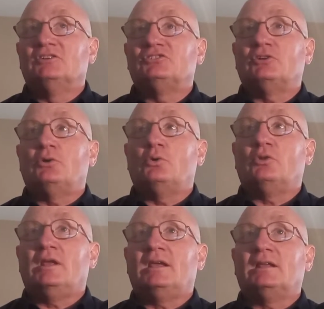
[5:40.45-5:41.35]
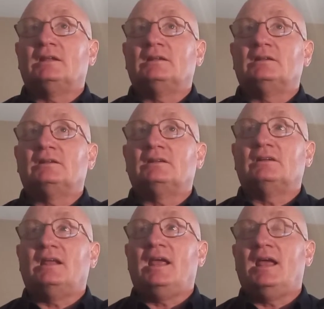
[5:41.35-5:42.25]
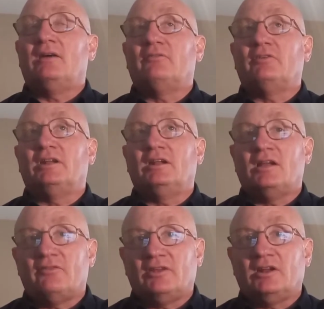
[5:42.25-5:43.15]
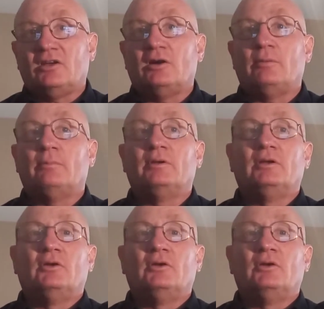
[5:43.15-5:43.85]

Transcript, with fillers: so they can have an, enough income